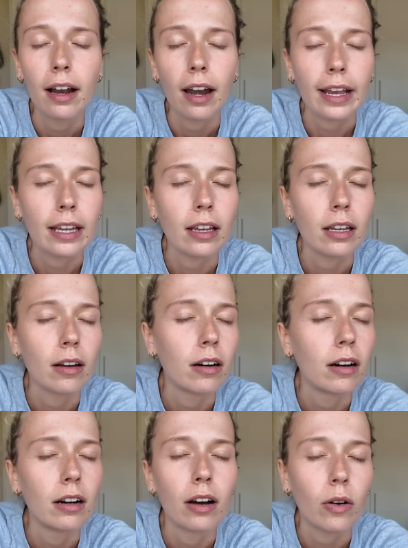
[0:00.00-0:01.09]
Like,
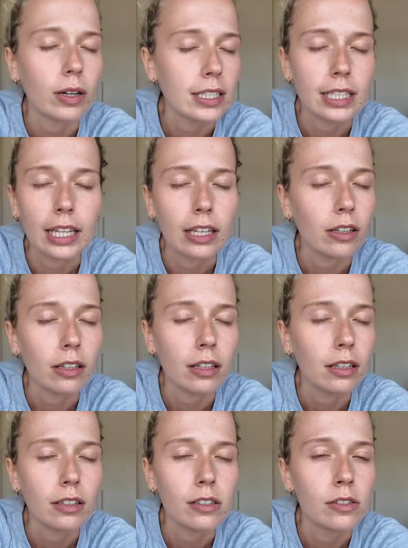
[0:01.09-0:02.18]
honestly,
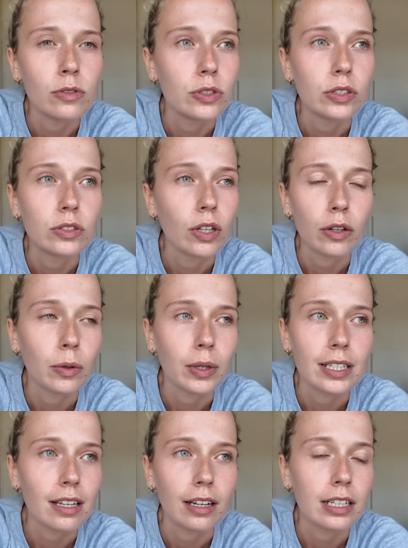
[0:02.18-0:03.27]
you just don't know what
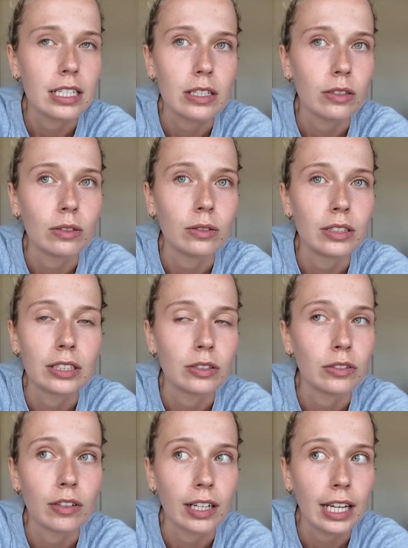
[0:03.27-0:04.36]
it's like until you
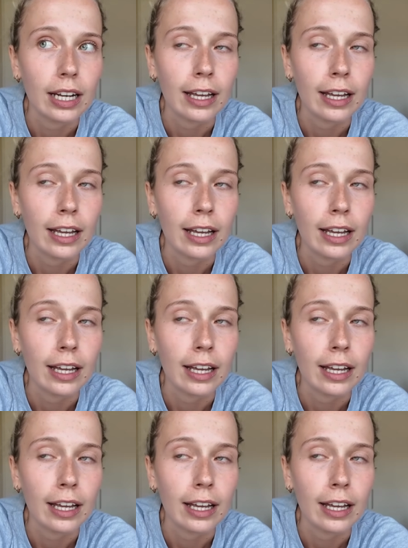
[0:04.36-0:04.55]
run it.